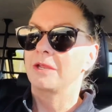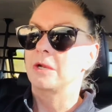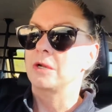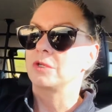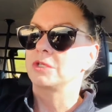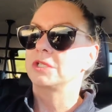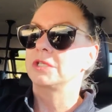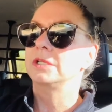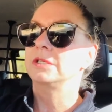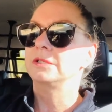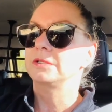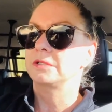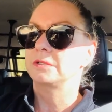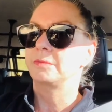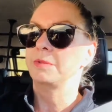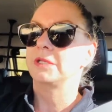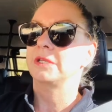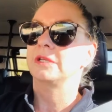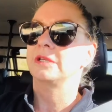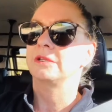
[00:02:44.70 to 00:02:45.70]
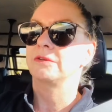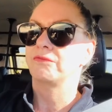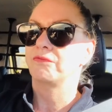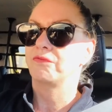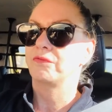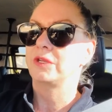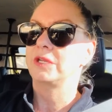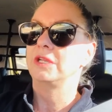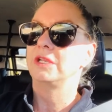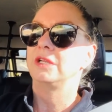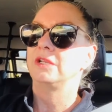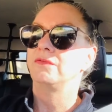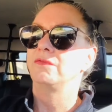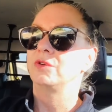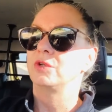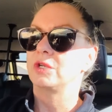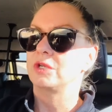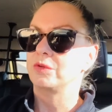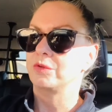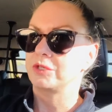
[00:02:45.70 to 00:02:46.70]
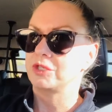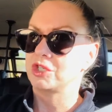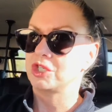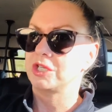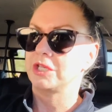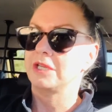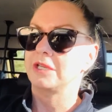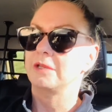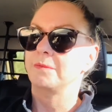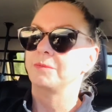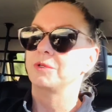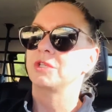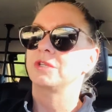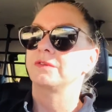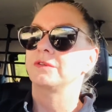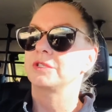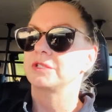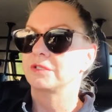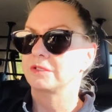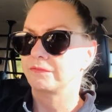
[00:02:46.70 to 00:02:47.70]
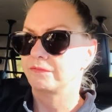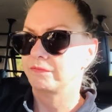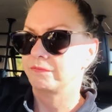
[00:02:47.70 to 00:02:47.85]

she used to be in really good shape. She was